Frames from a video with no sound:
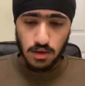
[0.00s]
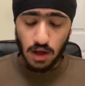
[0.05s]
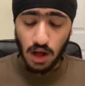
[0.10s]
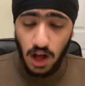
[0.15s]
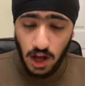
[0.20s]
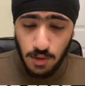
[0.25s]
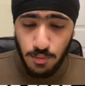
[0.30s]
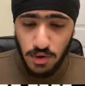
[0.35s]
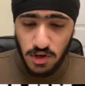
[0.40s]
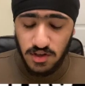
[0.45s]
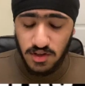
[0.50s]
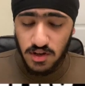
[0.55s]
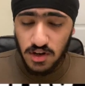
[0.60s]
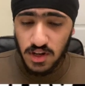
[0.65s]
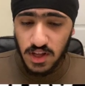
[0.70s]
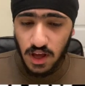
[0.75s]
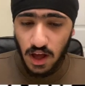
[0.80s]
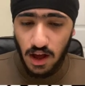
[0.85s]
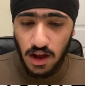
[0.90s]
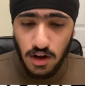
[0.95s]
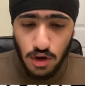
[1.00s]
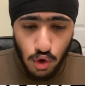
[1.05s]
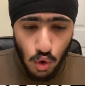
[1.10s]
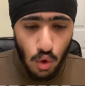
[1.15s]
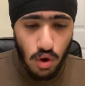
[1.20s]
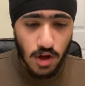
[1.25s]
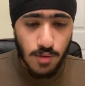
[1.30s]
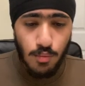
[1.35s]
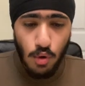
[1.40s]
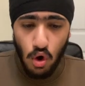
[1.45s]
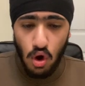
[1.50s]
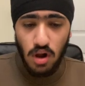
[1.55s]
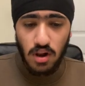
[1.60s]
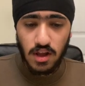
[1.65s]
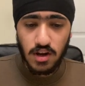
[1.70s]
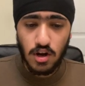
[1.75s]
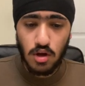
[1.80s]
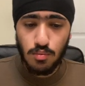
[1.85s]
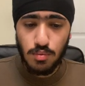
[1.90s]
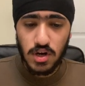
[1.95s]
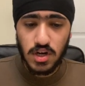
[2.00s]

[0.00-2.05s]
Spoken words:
I personally had a Logan Paul at number